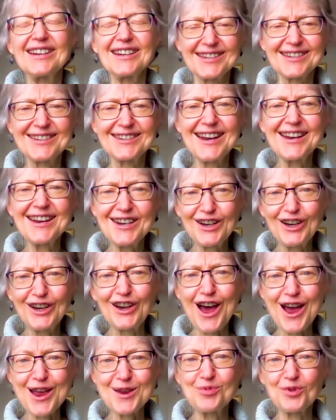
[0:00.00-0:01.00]
extended
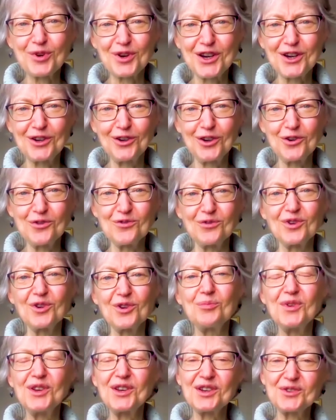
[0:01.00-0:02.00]
library
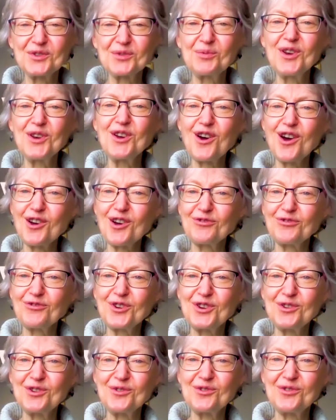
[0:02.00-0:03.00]
loan, because we offer
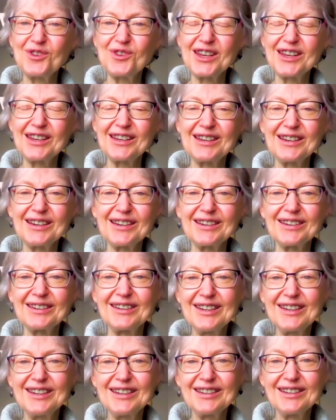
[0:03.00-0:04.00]
you the
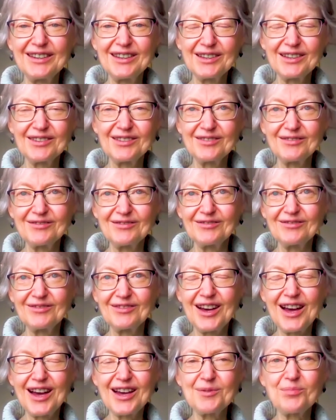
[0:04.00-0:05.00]

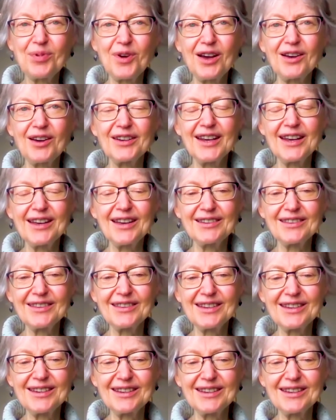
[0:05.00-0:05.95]
iPod and